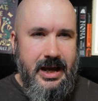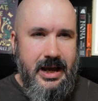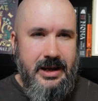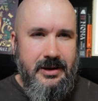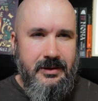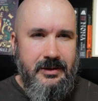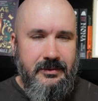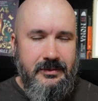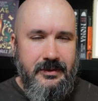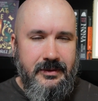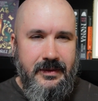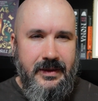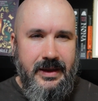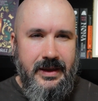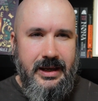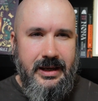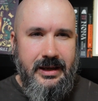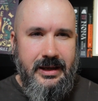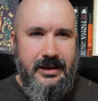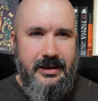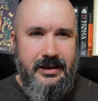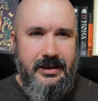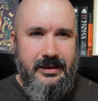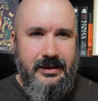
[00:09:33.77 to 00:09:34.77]
I don't
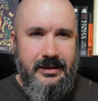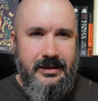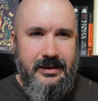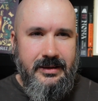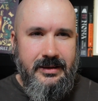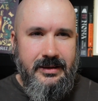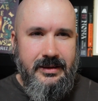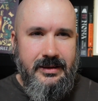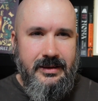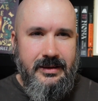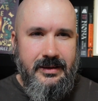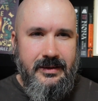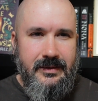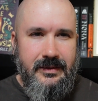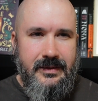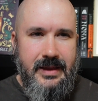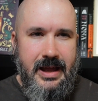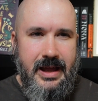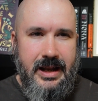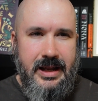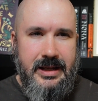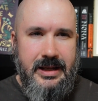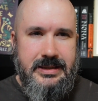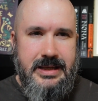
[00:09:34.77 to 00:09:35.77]
think
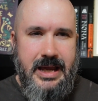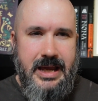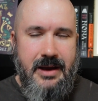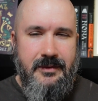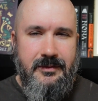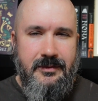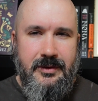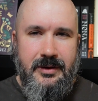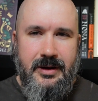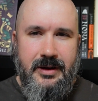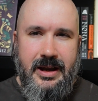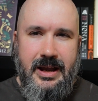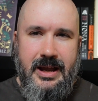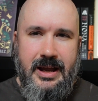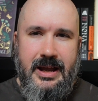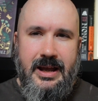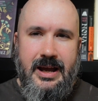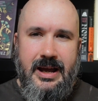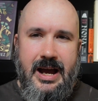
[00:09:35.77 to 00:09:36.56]
that it's ever